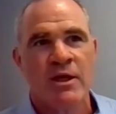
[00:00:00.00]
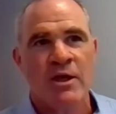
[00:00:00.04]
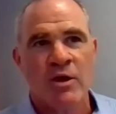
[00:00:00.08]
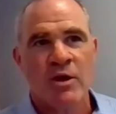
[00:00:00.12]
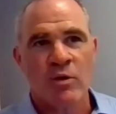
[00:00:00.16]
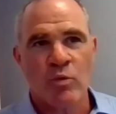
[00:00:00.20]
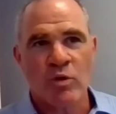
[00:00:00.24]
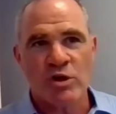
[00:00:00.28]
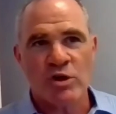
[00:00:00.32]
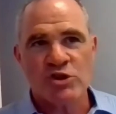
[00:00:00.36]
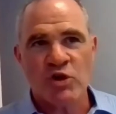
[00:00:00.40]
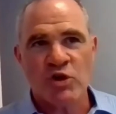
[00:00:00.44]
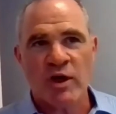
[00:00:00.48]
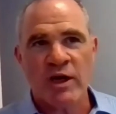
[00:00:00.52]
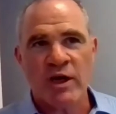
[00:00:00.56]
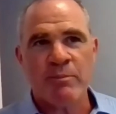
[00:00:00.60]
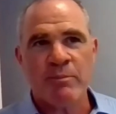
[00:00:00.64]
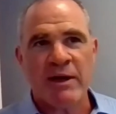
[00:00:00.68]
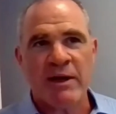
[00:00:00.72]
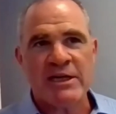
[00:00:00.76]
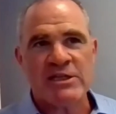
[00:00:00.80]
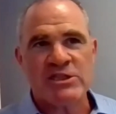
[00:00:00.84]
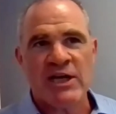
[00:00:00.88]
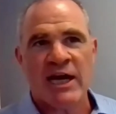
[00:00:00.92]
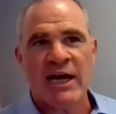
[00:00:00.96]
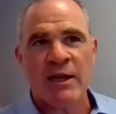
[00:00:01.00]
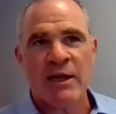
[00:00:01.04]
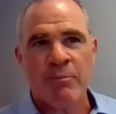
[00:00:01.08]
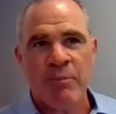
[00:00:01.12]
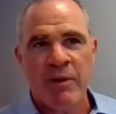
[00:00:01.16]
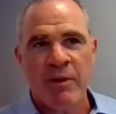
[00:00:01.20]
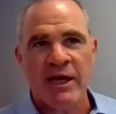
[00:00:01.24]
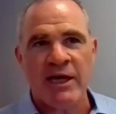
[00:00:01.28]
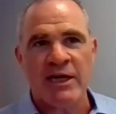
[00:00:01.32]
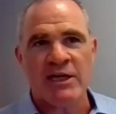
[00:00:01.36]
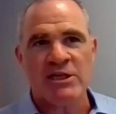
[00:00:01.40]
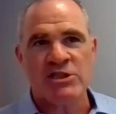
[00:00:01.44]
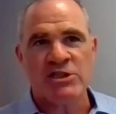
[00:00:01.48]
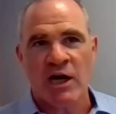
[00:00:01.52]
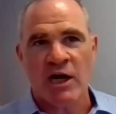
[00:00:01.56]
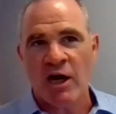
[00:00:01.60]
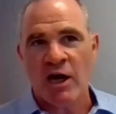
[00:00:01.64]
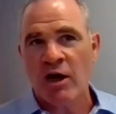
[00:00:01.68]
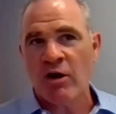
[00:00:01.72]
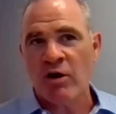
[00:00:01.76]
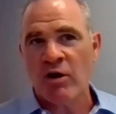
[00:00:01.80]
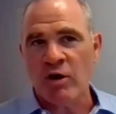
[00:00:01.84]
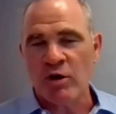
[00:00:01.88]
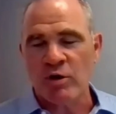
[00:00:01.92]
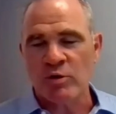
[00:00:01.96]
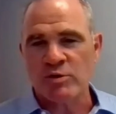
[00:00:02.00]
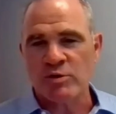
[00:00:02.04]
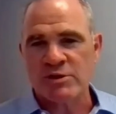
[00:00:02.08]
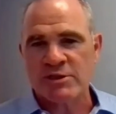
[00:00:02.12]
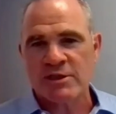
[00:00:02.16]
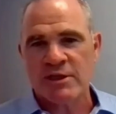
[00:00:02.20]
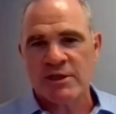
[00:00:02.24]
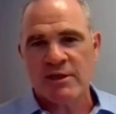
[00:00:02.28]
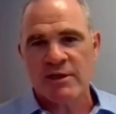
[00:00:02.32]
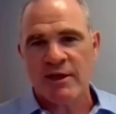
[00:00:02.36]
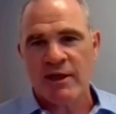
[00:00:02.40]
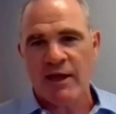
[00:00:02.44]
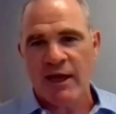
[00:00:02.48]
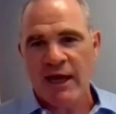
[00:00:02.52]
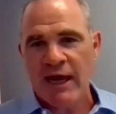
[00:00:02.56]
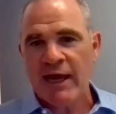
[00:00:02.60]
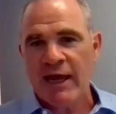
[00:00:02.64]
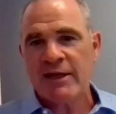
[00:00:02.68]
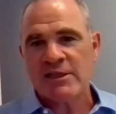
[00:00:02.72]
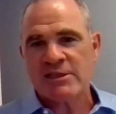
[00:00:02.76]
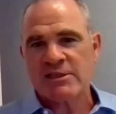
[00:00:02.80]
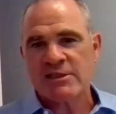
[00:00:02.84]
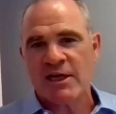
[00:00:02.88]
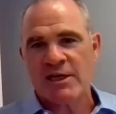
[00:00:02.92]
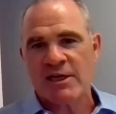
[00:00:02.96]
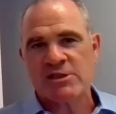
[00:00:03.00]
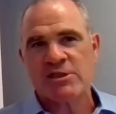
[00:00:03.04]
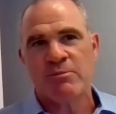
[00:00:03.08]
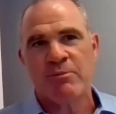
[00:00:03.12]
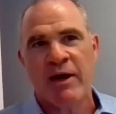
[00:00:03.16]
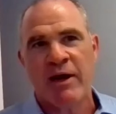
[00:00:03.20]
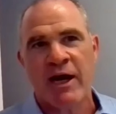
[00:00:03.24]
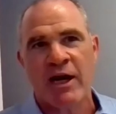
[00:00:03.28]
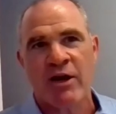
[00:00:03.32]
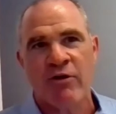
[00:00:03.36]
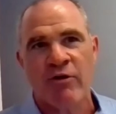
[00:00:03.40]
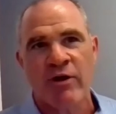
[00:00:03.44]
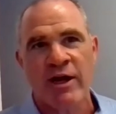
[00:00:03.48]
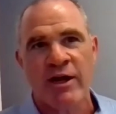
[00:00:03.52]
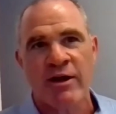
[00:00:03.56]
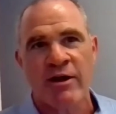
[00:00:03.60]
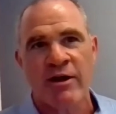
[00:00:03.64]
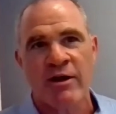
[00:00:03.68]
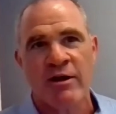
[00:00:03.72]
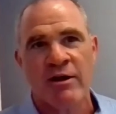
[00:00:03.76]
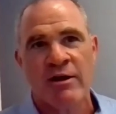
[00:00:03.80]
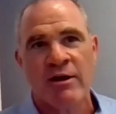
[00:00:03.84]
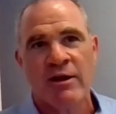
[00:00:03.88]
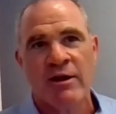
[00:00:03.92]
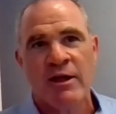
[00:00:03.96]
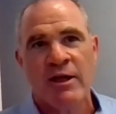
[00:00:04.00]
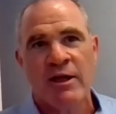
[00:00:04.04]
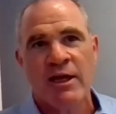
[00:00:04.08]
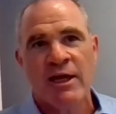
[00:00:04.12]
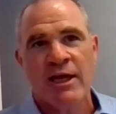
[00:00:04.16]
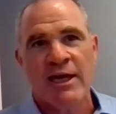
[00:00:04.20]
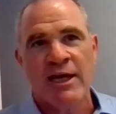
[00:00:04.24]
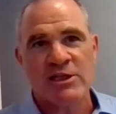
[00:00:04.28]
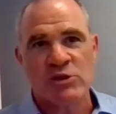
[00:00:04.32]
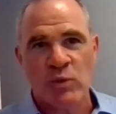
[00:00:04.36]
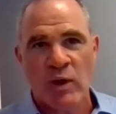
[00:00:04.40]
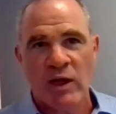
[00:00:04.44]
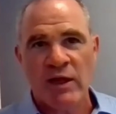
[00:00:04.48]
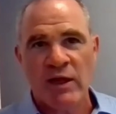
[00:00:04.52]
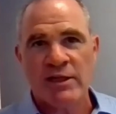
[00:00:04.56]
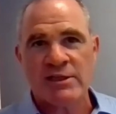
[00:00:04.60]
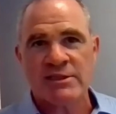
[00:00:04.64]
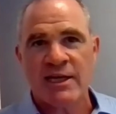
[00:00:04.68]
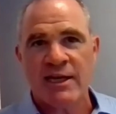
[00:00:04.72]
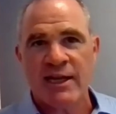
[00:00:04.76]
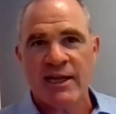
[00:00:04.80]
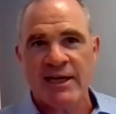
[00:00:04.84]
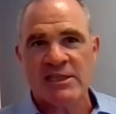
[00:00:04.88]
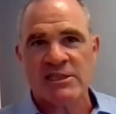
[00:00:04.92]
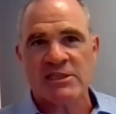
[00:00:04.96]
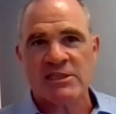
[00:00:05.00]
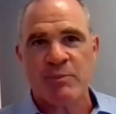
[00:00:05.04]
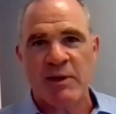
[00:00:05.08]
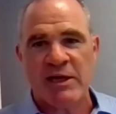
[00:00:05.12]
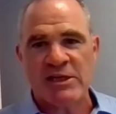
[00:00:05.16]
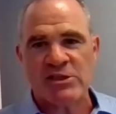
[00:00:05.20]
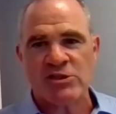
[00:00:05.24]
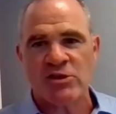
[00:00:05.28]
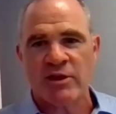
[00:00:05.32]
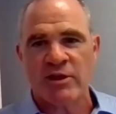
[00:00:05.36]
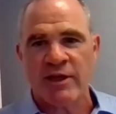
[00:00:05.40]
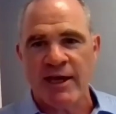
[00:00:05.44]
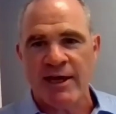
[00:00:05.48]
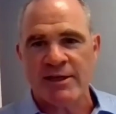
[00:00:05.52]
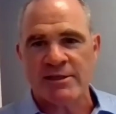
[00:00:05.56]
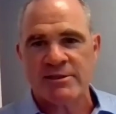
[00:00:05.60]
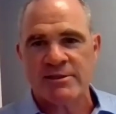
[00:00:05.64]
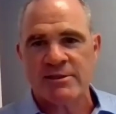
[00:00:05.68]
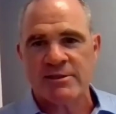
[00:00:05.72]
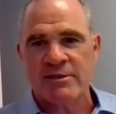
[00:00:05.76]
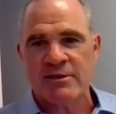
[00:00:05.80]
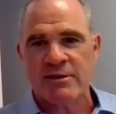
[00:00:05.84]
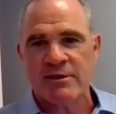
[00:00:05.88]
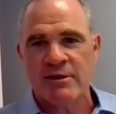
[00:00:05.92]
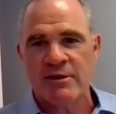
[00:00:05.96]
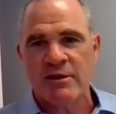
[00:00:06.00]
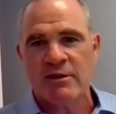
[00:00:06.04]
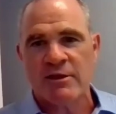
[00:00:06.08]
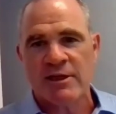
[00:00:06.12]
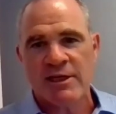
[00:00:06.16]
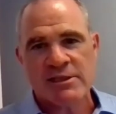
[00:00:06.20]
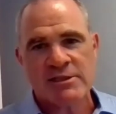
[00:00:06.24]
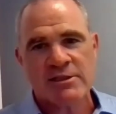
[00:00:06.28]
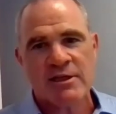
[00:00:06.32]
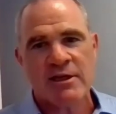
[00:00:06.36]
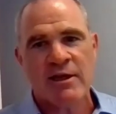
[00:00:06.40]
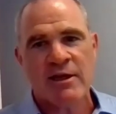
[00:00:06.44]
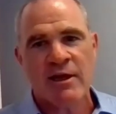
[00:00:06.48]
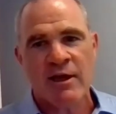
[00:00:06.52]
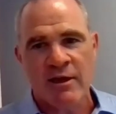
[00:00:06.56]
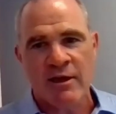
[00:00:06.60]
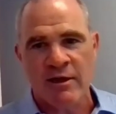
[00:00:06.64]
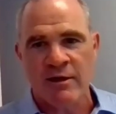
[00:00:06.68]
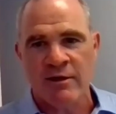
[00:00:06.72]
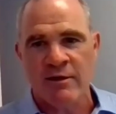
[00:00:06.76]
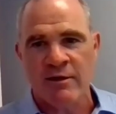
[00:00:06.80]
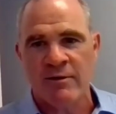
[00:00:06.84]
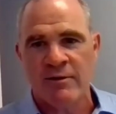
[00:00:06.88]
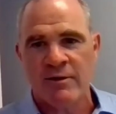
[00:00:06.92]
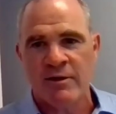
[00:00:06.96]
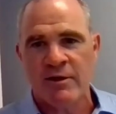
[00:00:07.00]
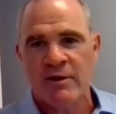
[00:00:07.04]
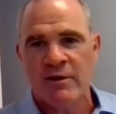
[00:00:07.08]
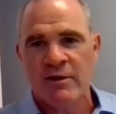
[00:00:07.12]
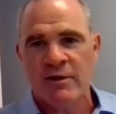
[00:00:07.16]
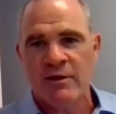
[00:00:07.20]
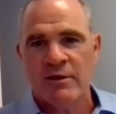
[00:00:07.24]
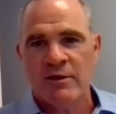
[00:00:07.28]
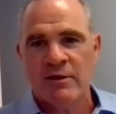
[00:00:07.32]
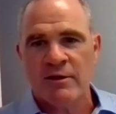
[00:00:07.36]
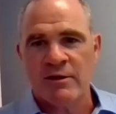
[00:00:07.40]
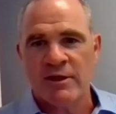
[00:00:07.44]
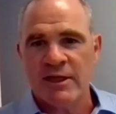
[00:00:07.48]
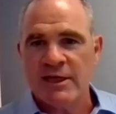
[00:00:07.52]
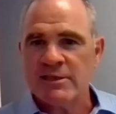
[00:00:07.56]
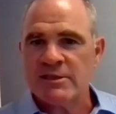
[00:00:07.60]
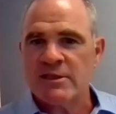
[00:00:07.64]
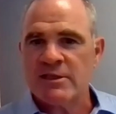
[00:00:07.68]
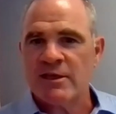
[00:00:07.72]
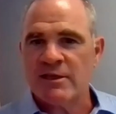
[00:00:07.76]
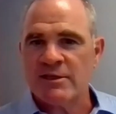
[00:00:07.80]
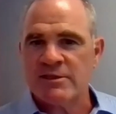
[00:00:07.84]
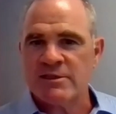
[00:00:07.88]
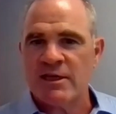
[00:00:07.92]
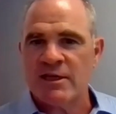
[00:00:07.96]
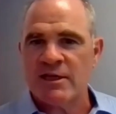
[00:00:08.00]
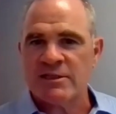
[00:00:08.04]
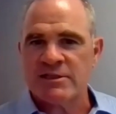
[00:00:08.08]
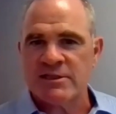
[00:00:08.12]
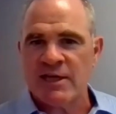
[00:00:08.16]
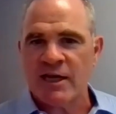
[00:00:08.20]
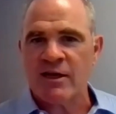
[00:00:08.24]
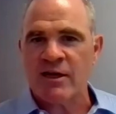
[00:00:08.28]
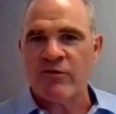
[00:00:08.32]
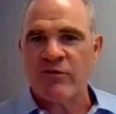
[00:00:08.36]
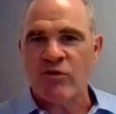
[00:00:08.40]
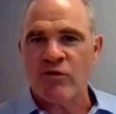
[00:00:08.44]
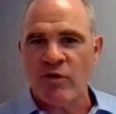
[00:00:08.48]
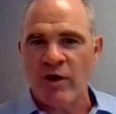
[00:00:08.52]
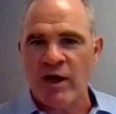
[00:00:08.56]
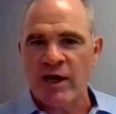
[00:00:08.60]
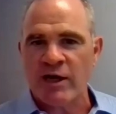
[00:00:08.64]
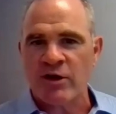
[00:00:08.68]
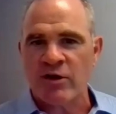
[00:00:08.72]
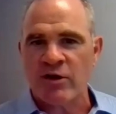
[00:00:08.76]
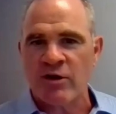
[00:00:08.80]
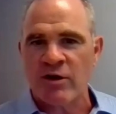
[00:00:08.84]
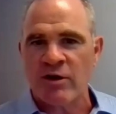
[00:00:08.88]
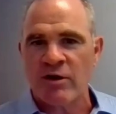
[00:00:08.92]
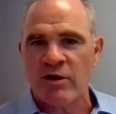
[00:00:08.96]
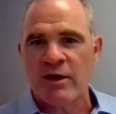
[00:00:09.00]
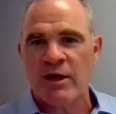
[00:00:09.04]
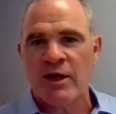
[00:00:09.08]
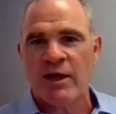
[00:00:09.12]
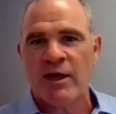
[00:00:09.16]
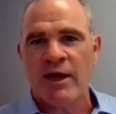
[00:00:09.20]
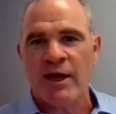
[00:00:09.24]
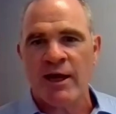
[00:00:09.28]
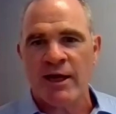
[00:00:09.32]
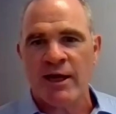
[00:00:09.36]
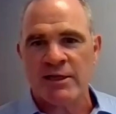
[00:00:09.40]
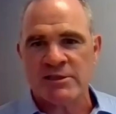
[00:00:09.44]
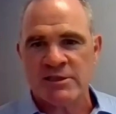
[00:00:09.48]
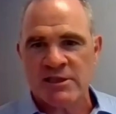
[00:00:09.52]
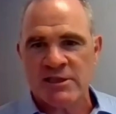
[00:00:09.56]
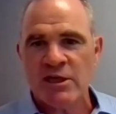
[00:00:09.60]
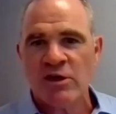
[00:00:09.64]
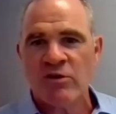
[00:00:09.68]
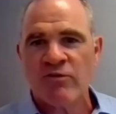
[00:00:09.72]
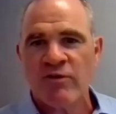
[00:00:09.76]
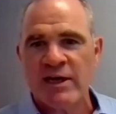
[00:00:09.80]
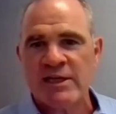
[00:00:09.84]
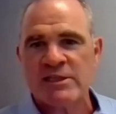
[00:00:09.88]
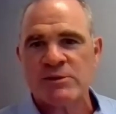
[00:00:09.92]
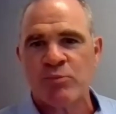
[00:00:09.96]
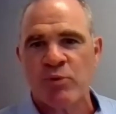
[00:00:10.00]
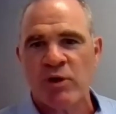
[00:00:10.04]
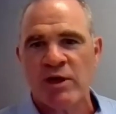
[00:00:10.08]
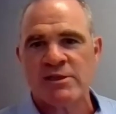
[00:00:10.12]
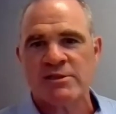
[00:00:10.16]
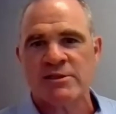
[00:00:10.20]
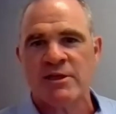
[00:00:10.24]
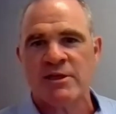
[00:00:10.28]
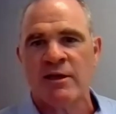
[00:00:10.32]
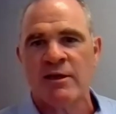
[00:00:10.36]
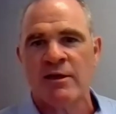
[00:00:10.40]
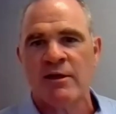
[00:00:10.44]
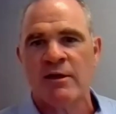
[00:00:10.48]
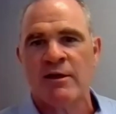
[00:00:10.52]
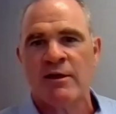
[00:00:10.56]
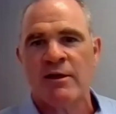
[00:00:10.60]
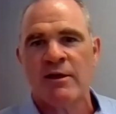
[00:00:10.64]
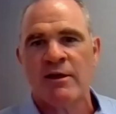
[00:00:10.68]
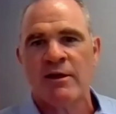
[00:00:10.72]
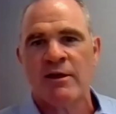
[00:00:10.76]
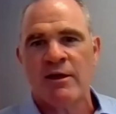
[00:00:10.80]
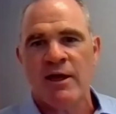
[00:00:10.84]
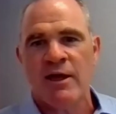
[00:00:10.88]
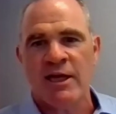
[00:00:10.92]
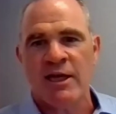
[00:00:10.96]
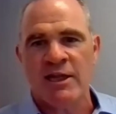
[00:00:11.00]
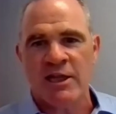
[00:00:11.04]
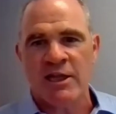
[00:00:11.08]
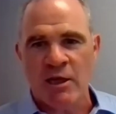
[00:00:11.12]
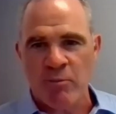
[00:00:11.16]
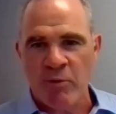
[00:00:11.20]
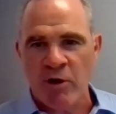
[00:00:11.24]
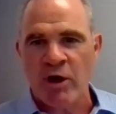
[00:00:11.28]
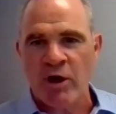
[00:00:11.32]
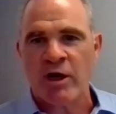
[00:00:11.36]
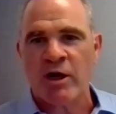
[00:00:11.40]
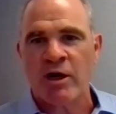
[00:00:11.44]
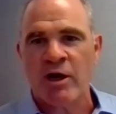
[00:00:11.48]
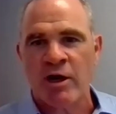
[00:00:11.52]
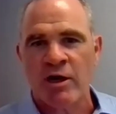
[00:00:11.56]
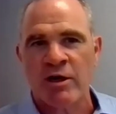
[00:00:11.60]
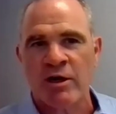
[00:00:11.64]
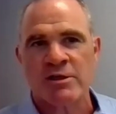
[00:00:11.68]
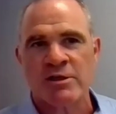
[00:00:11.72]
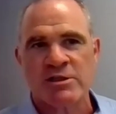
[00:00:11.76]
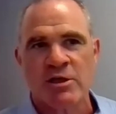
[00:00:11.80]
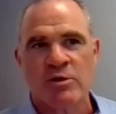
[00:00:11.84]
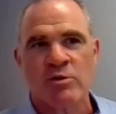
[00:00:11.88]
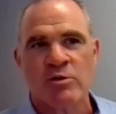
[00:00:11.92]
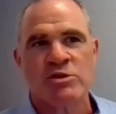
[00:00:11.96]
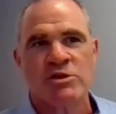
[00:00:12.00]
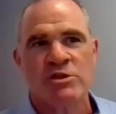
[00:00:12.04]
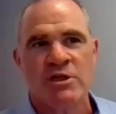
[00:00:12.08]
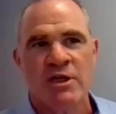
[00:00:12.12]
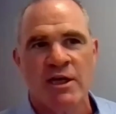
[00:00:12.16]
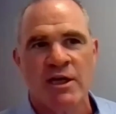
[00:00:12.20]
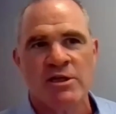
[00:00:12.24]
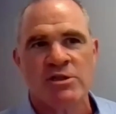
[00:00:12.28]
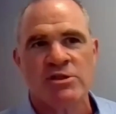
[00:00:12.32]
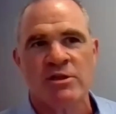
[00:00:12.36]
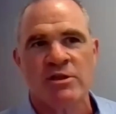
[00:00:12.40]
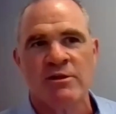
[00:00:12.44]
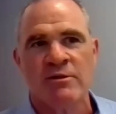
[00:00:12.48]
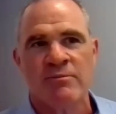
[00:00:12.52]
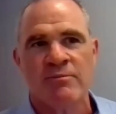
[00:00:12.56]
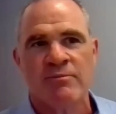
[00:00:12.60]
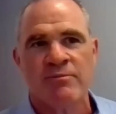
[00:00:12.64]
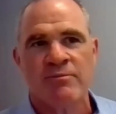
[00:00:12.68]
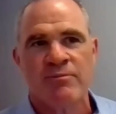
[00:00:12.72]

We're joined by John Page, our host and discussion moderator, as well as today's special guest, Lisa Hinton. Lisa is the Executive Director and Senior Vice President at the American Heart Association.